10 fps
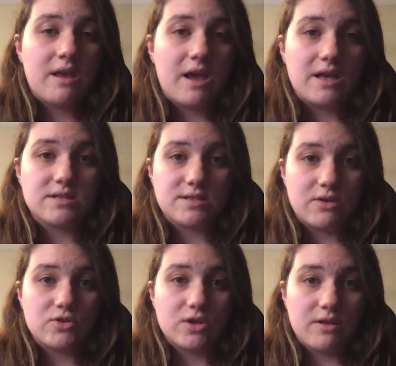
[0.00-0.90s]
and
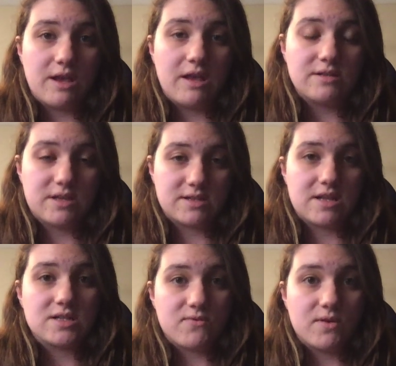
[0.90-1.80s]
socially
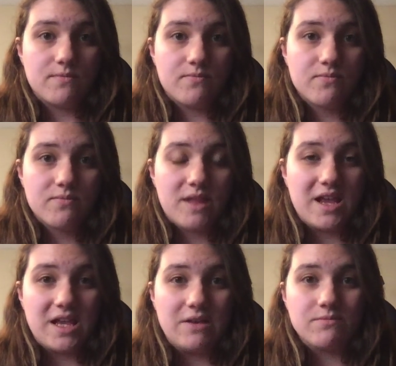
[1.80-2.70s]
successful.
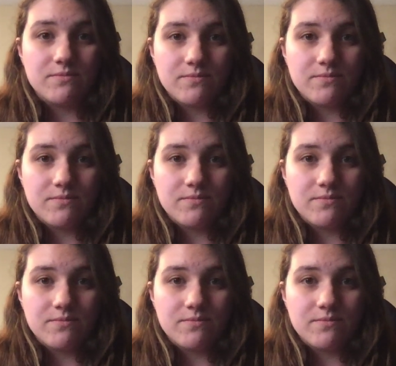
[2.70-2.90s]
Thank you.